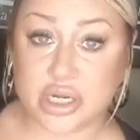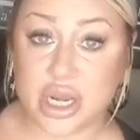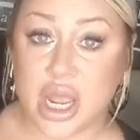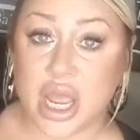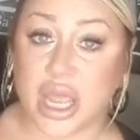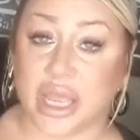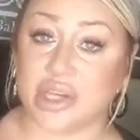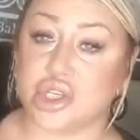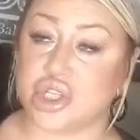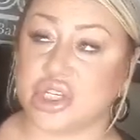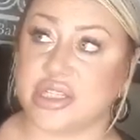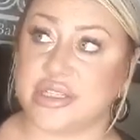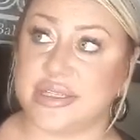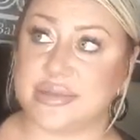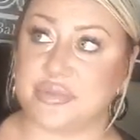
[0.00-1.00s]
it
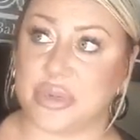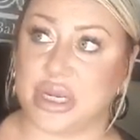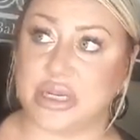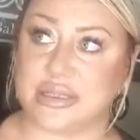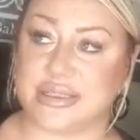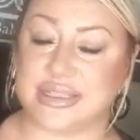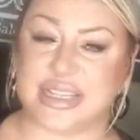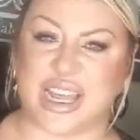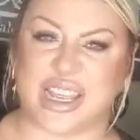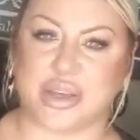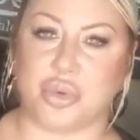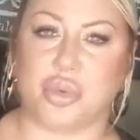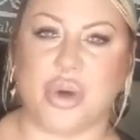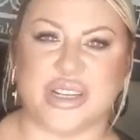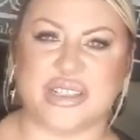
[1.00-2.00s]
just means that it
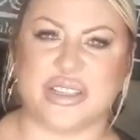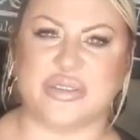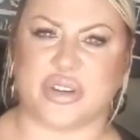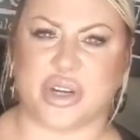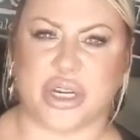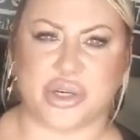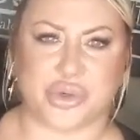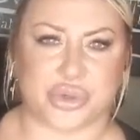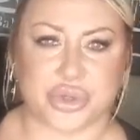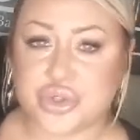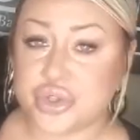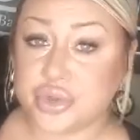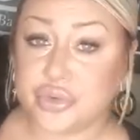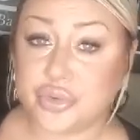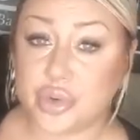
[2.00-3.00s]
wasn't very crucial
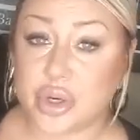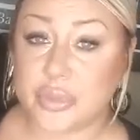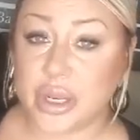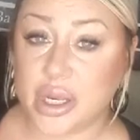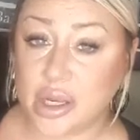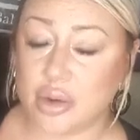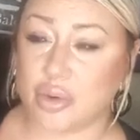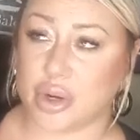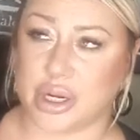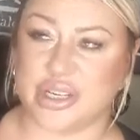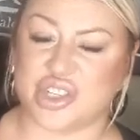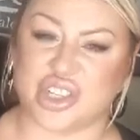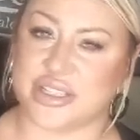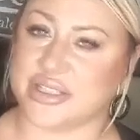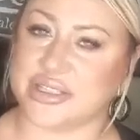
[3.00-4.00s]
for me, or it
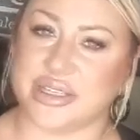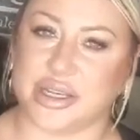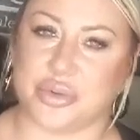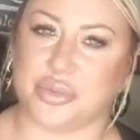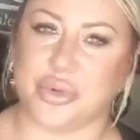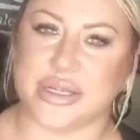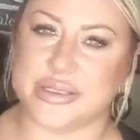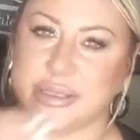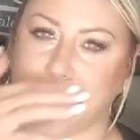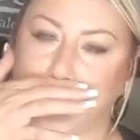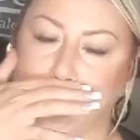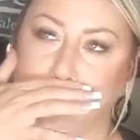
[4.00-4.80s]
wasn't,